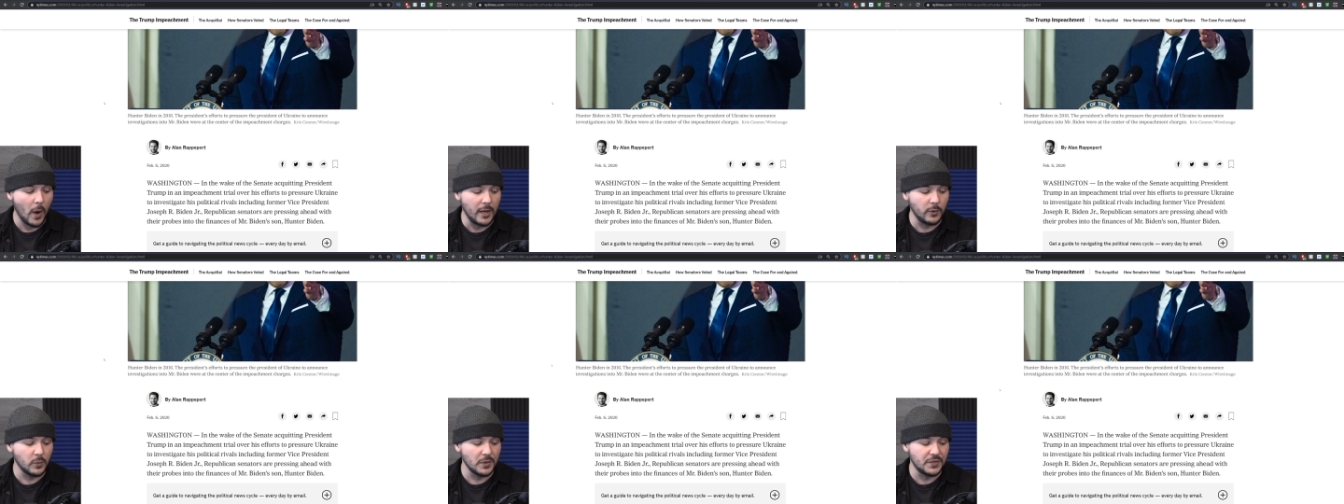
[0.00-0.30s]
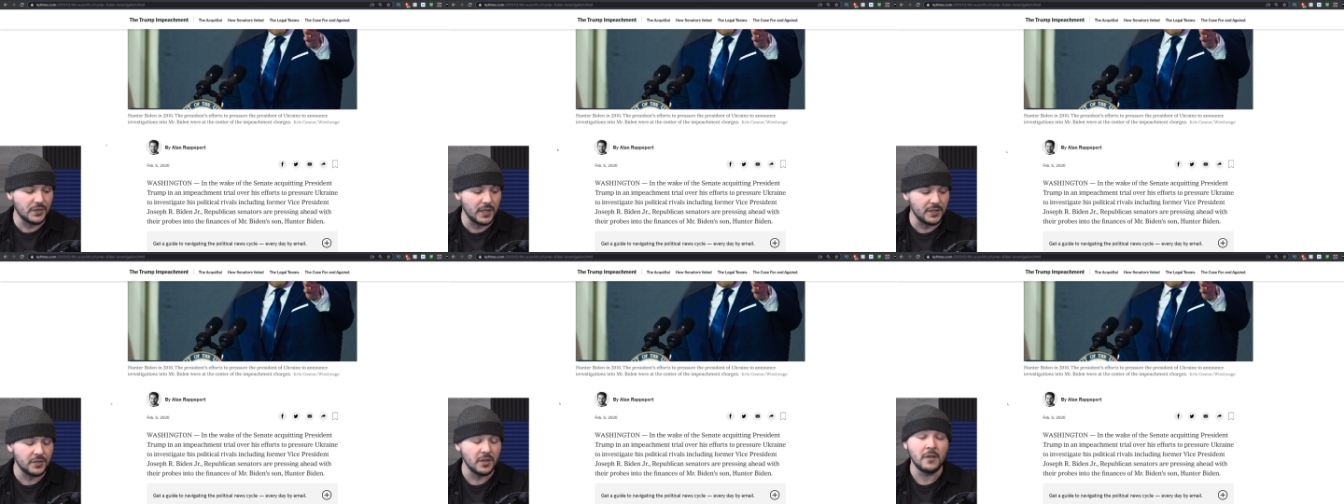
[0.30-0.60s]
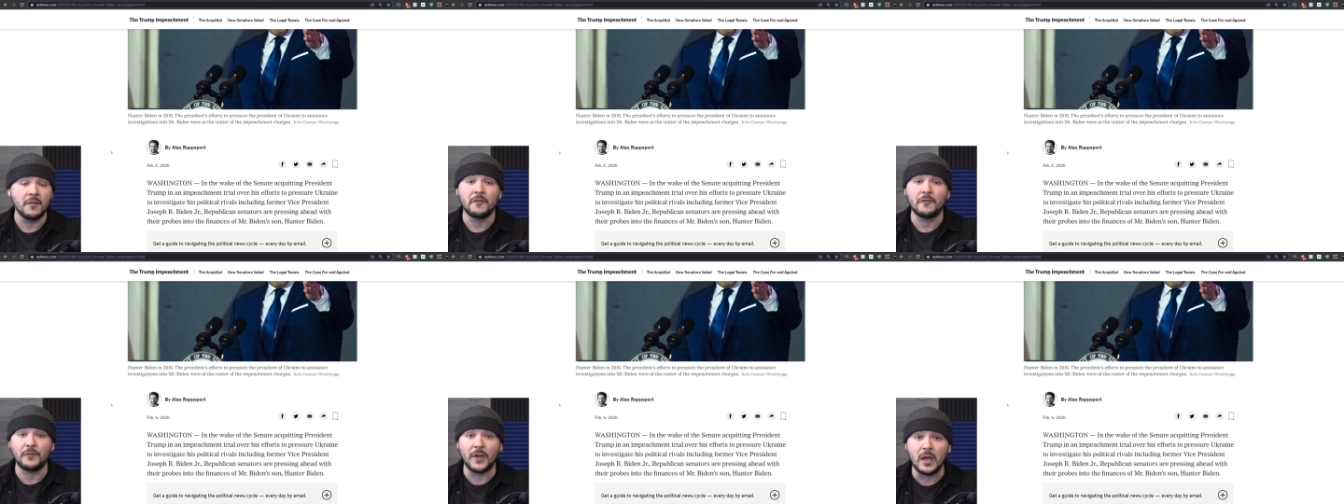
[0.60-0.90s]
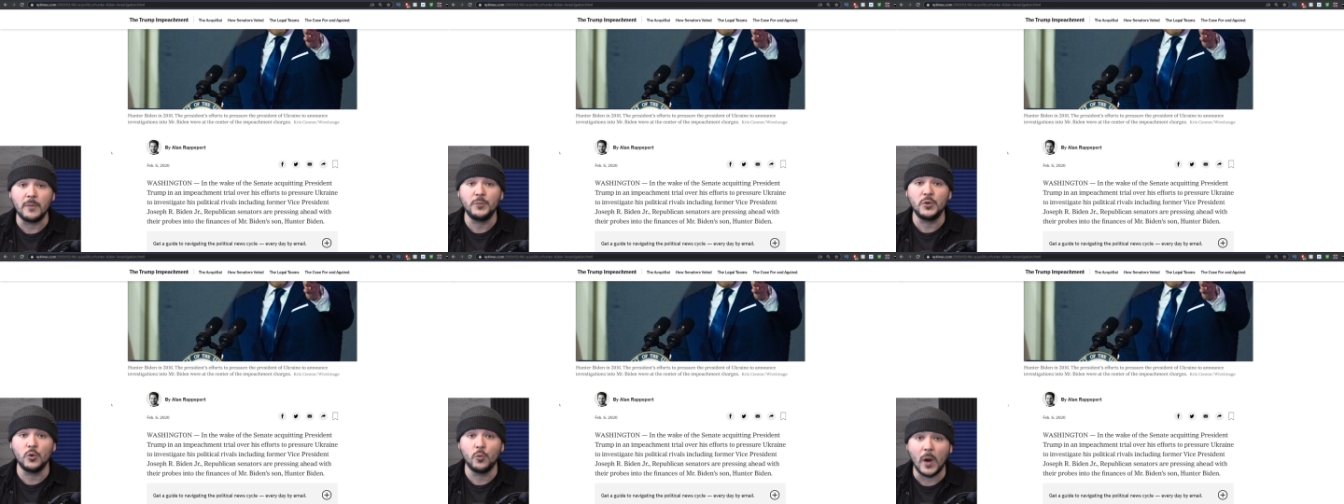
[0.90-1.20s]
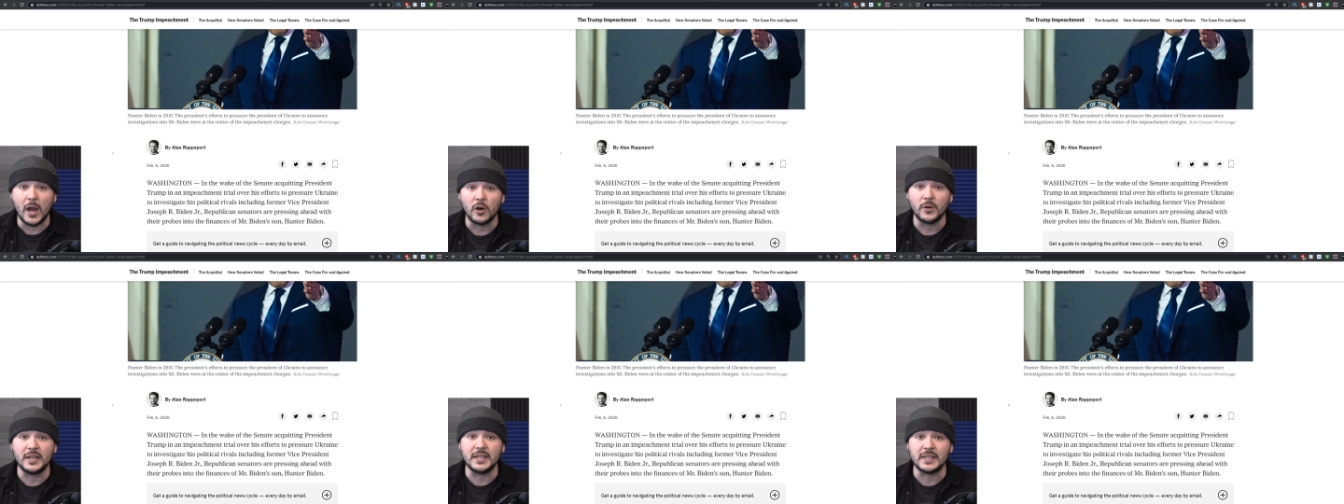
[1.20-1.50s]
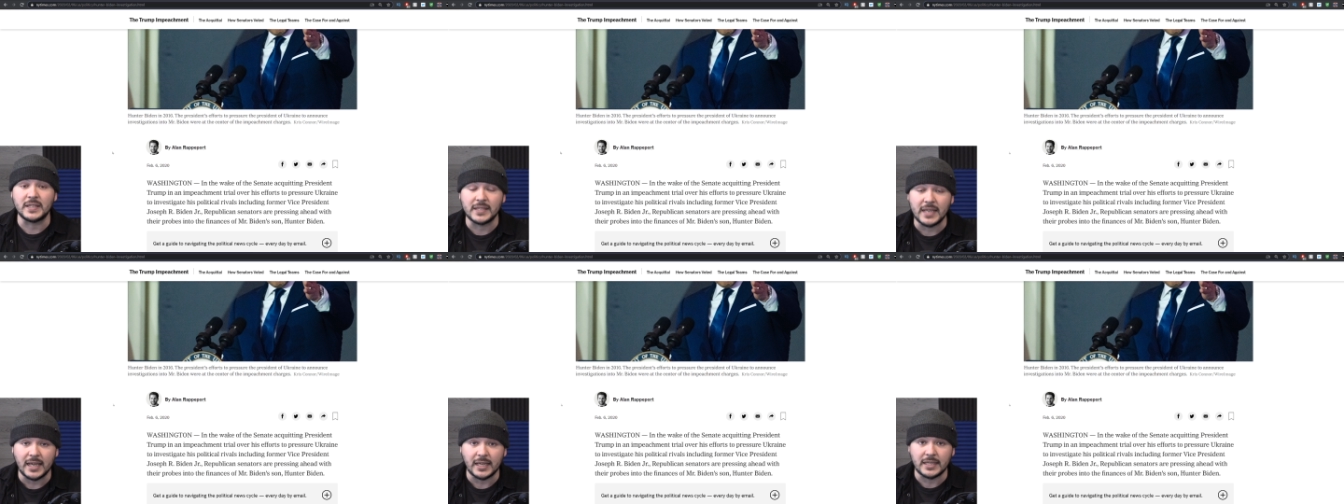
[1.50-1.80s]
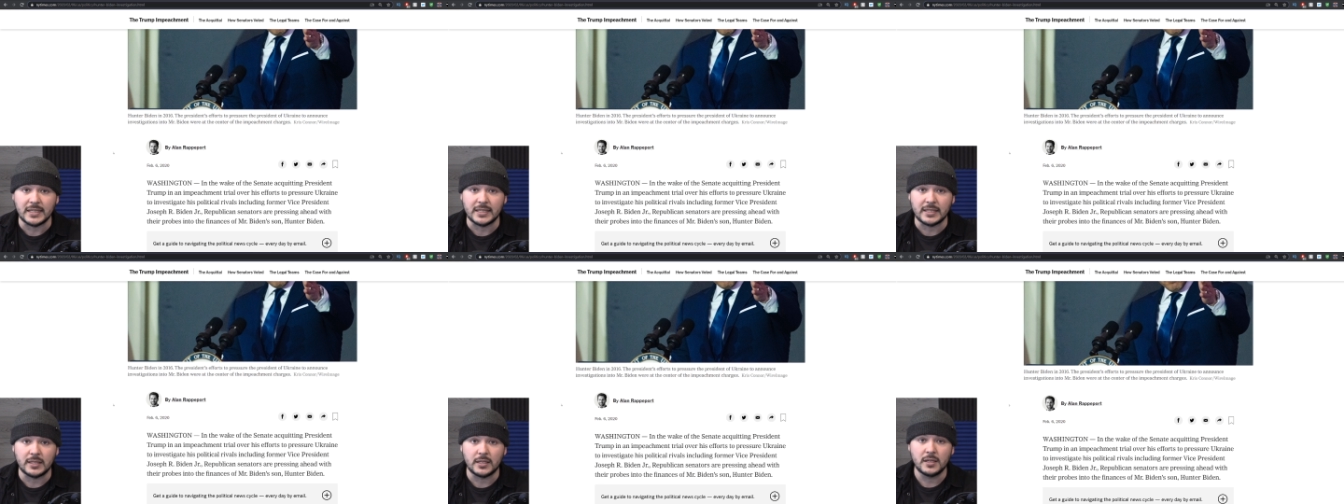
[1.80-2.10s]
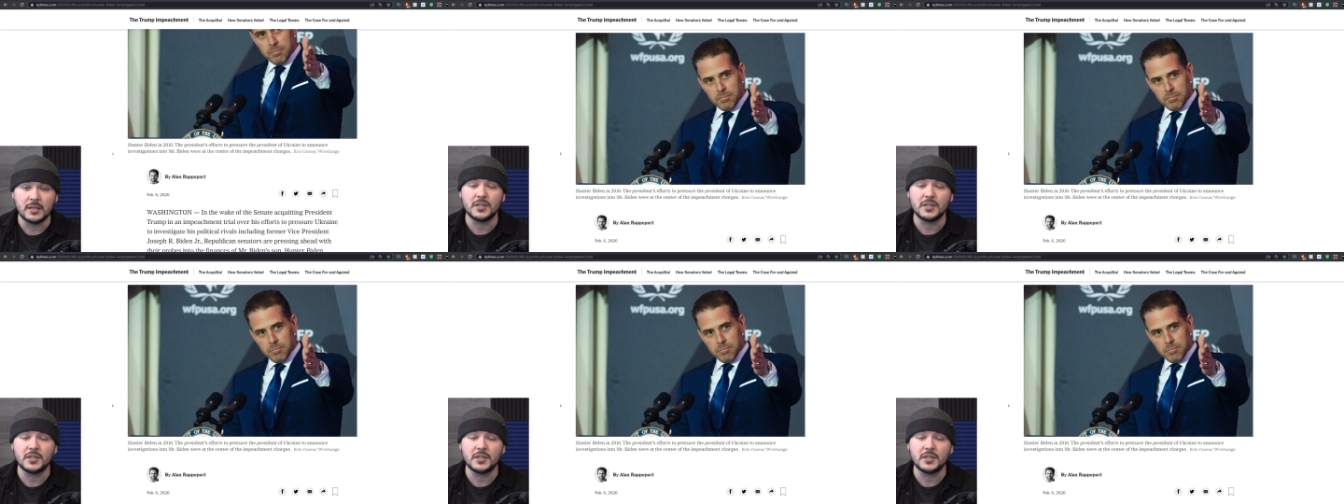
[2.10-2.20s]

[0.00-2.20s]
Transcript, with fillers: When was this? February 6th.